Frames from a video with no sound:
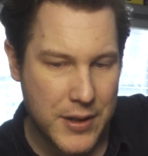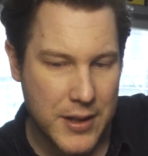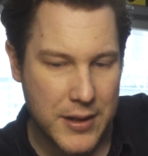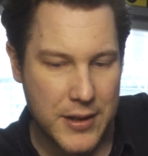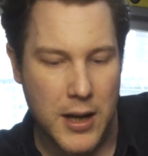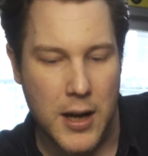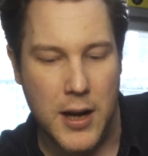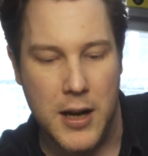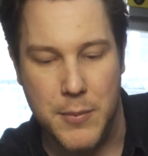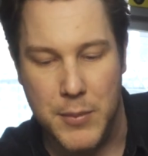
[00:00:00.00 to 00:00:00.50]

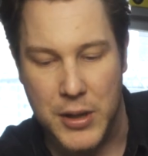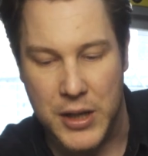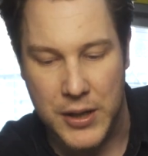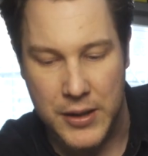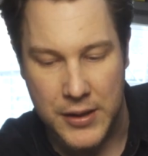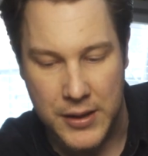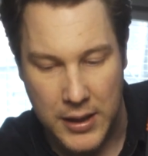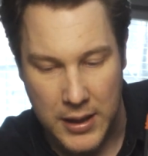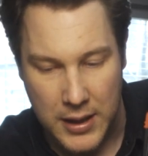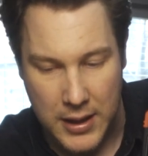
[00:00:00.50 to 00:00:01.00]
design,
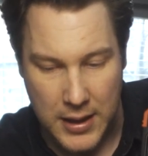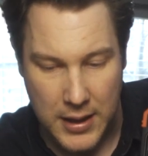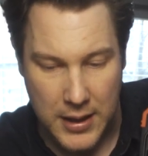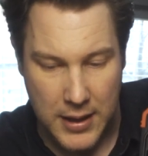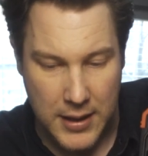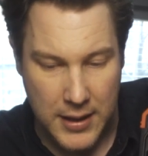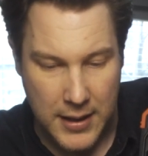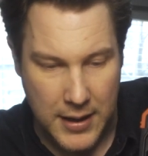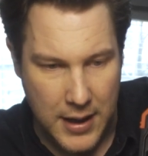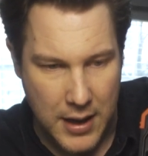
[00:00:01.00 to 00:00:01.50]
because
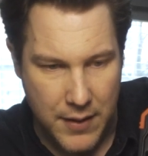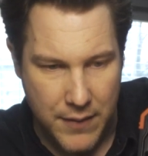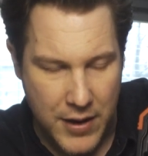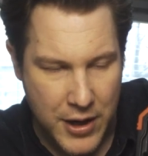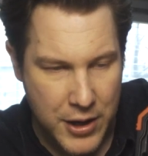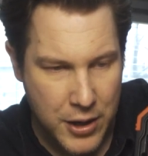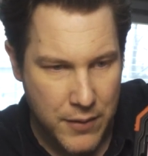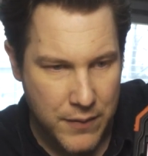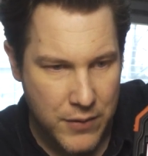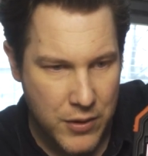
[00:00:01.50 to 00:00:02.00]
if
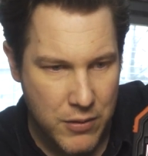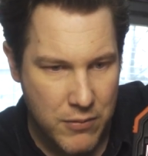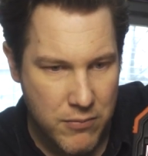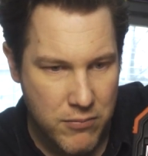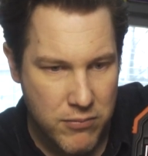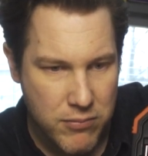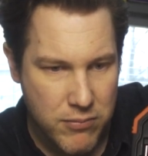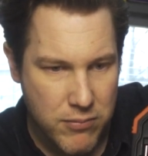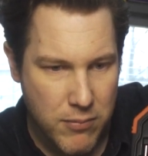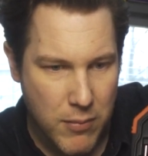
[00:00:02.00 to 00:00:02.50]
any of you
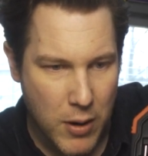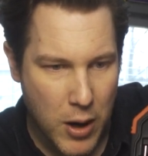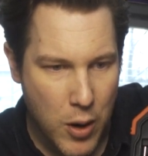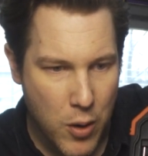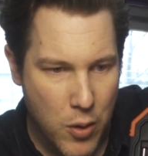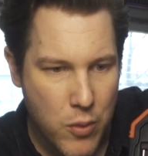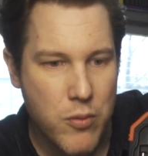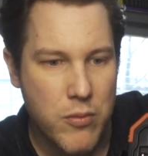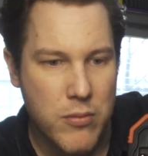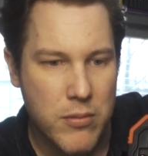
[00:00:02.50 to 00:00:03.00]

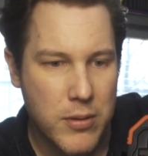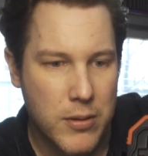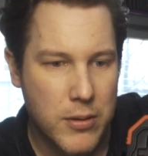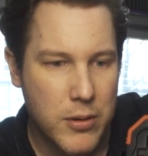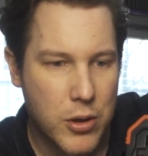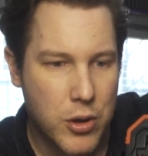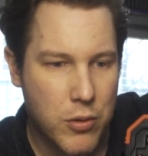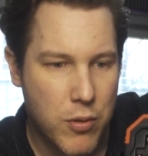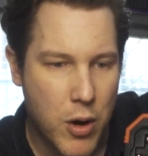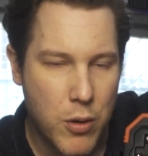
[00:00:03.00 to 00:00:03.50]
own
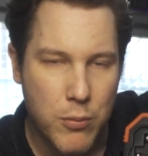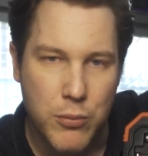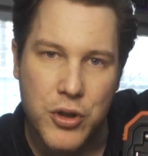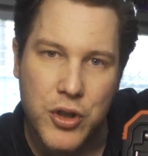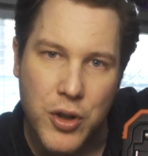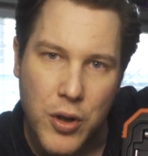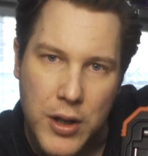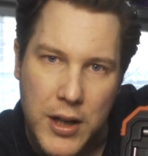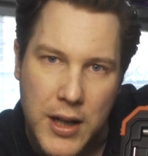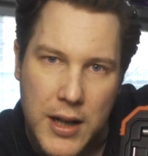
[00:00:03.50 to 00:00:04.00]
chrome
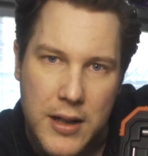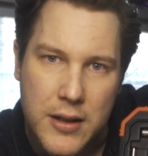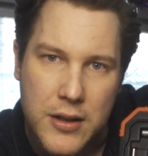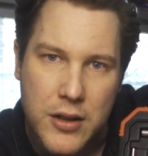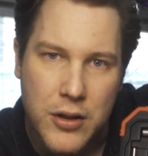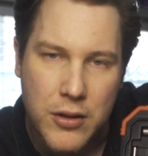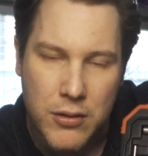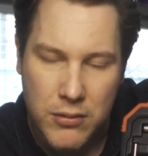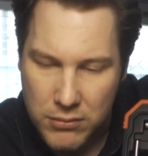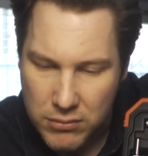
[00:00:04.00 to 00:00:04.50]
sockets,
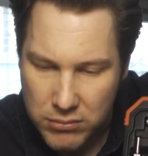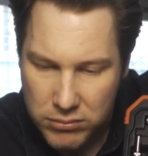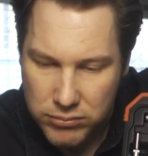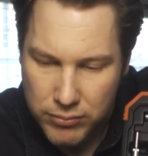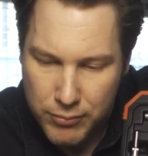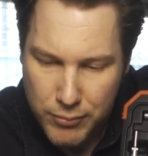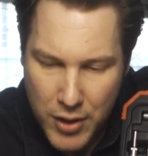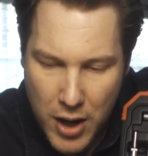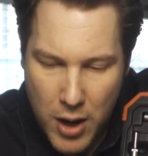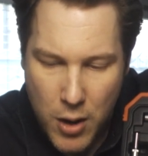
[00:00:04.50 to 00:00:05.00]
you'll
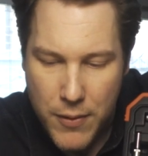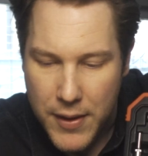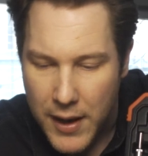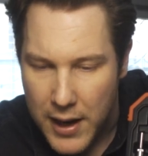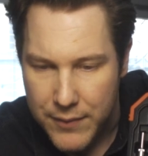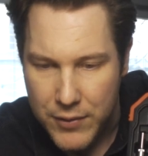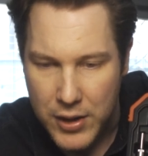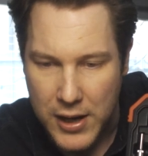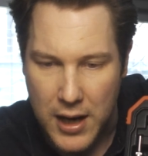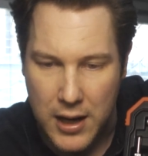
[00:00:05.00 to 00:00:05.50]
know that
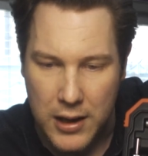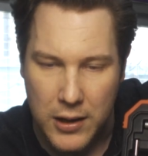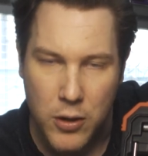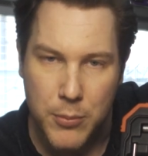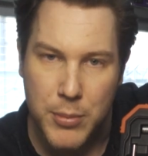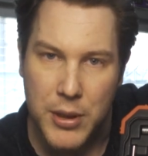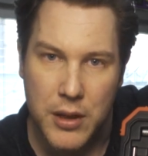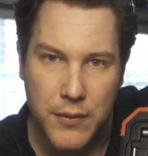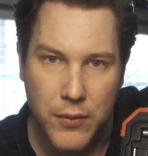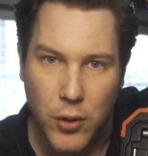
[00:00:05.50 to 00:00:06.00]
if you get a little
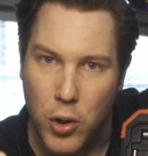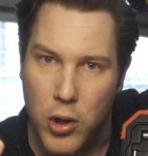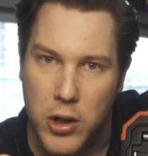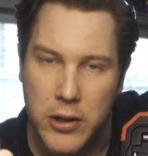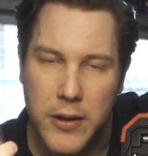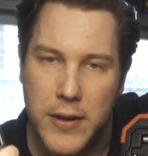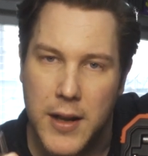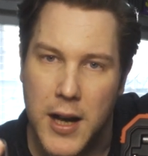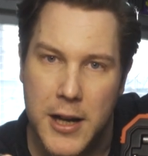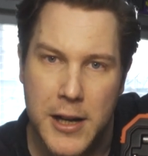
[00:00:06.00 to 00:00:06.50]
bit of oil
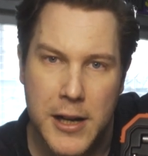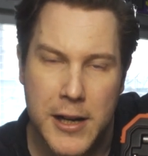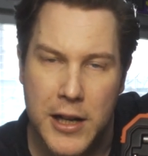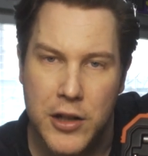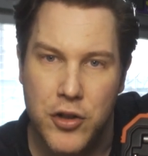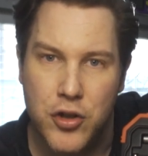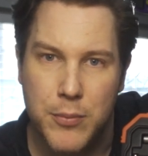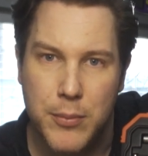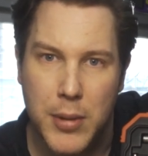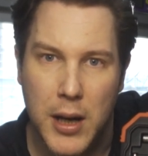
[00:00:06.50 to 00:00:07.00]
on that in an
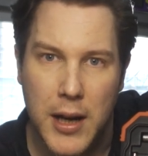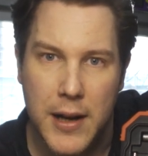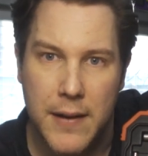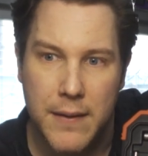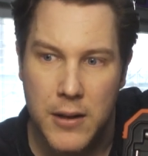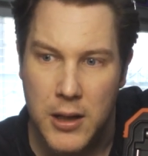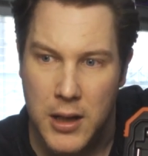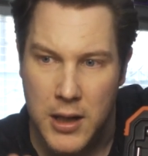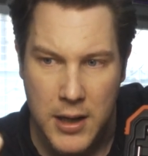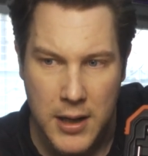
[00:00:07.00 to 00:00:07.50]
engine bay,
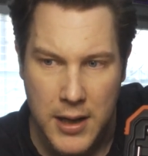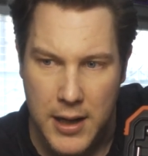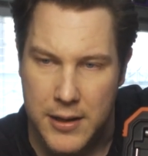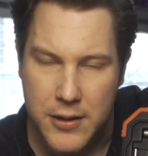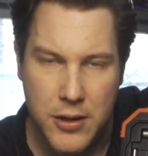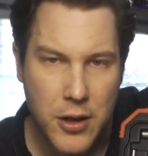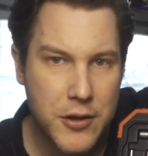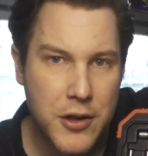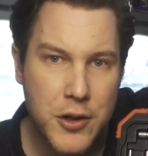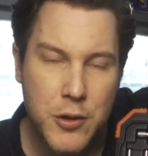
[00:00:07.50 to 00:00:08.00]
it
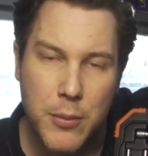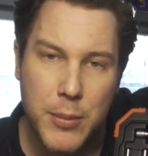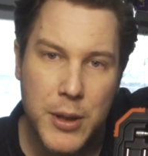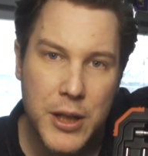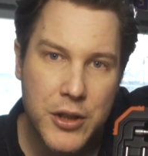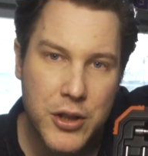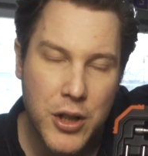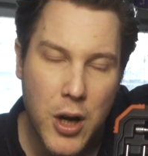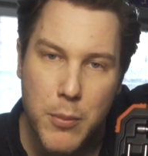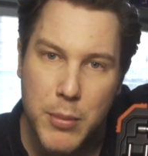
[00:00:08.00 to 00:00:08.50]
turns into a bit
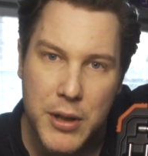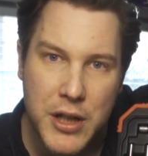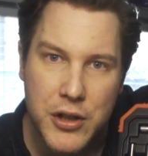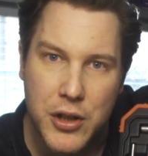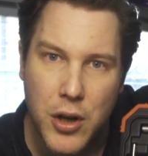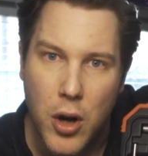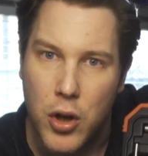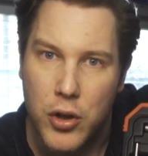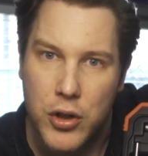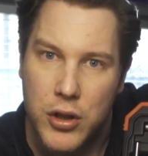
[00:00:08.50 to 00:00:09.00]
of soap and it's
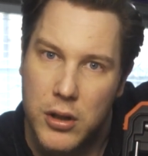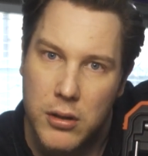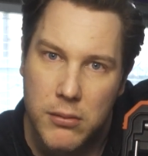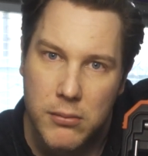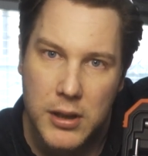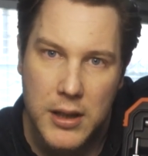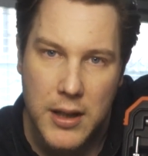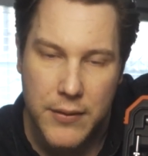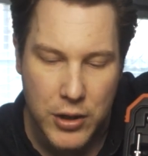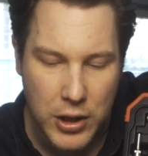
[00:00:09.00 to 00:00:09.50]
gone.
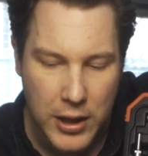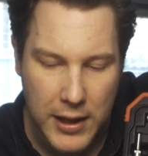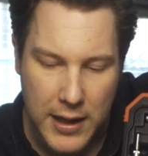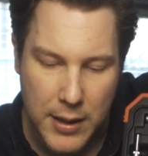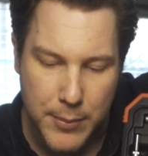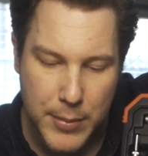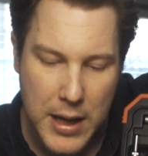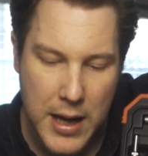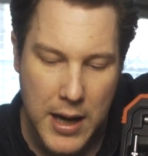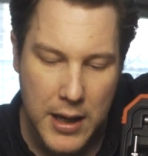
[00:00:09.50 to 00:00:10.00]
You're never going to get
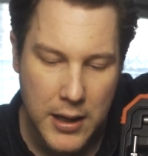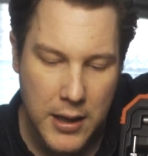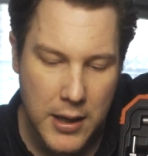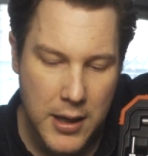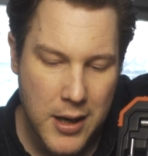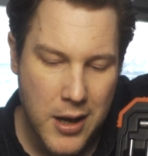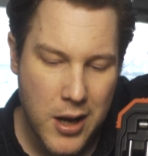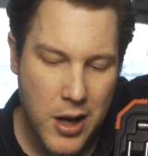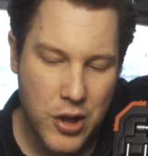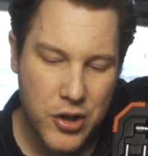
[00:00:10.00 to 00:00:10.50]
it back.
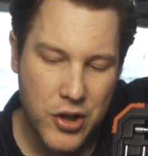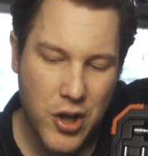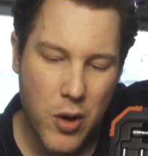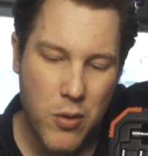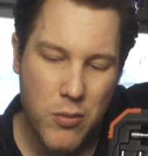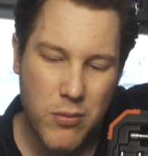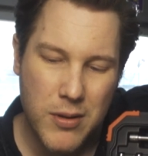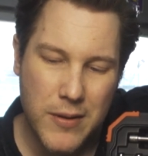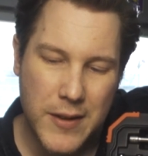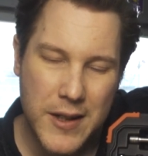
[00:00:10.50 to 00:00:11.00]

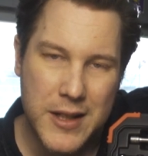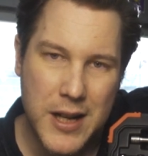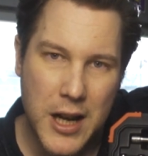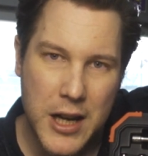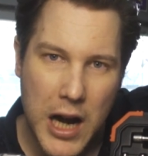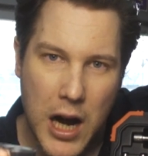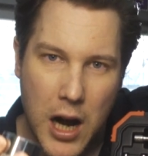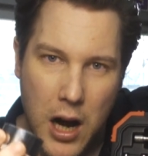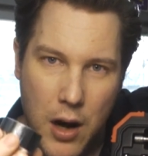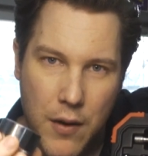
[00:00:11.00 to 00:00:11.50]
So this kind
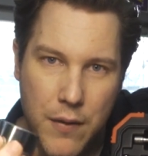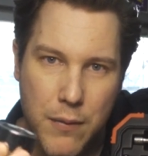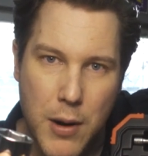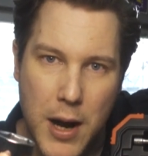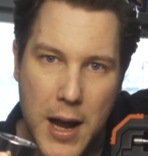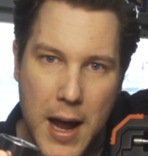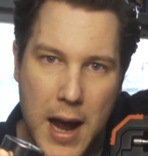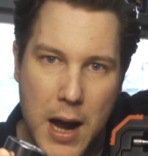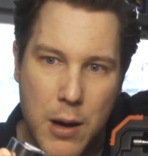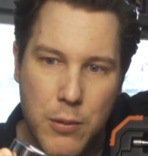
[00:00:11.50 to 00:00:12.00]
of
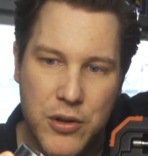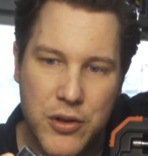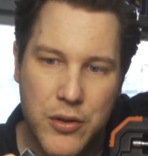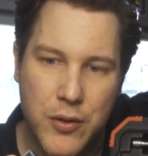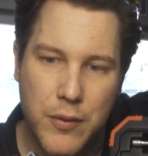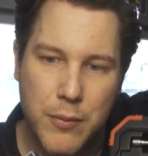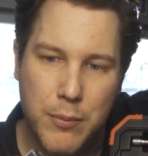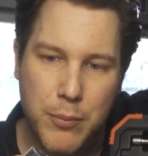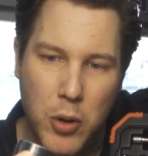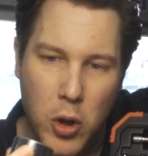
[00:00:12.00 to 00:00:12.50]
halfway house
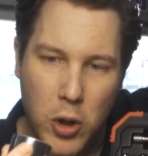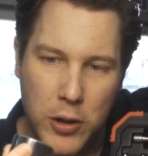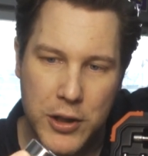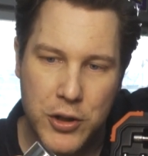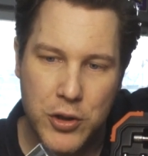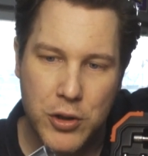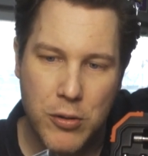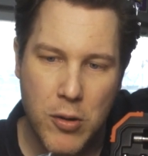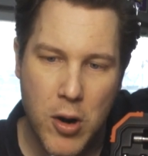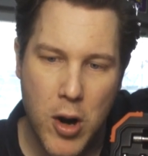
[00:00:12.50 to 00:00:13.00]
of
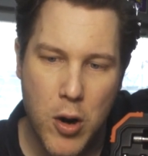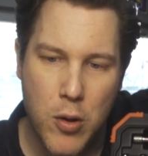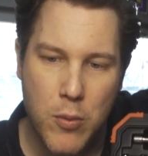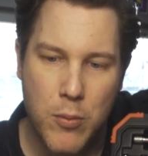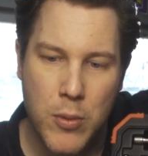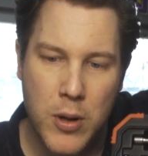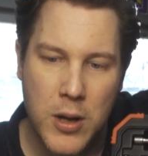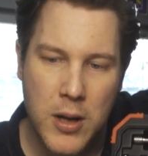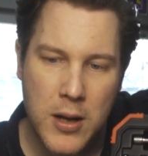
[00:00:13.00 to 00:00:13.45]
polished chrome